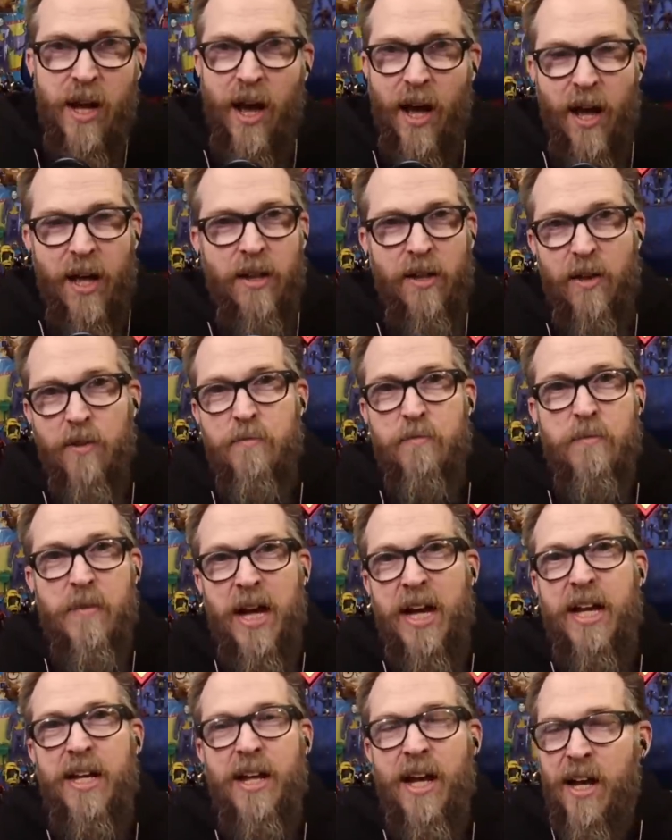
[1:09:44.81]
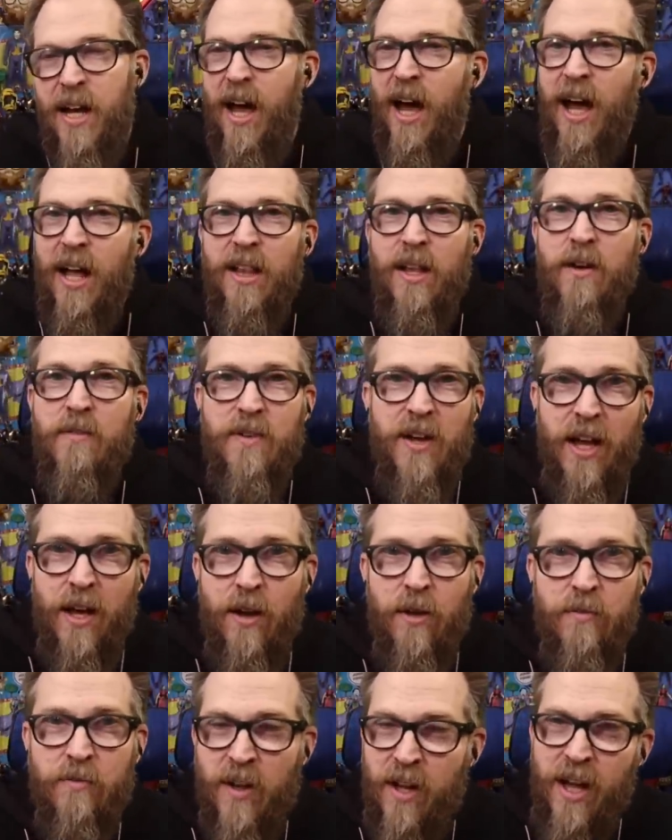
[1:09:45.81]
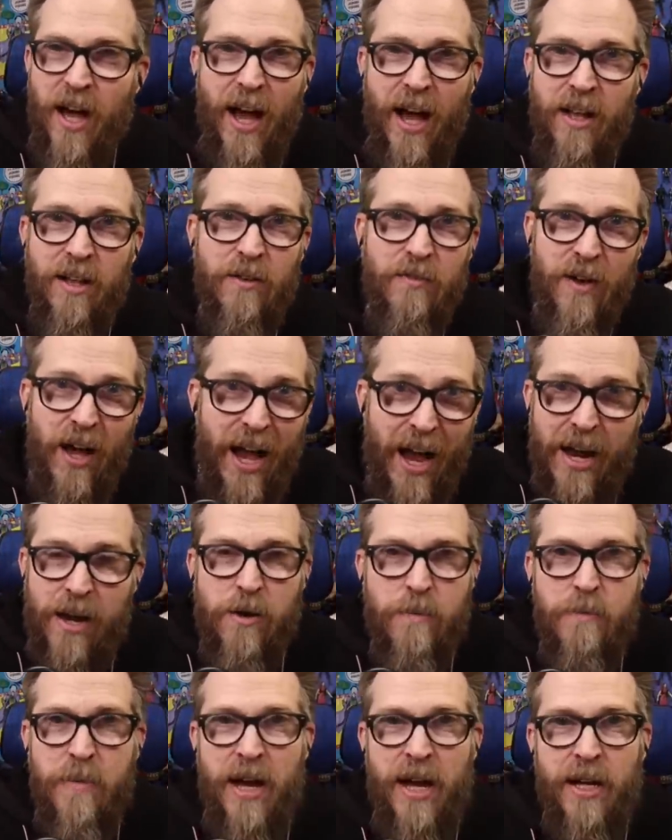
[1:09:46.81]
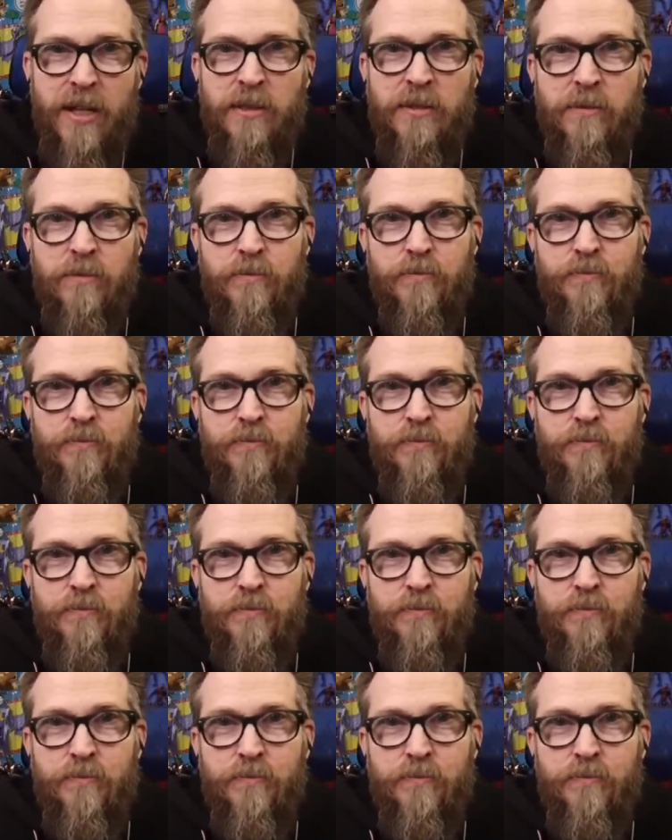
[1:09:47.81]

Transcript: I love Made. I love Elf. I love Iron Man.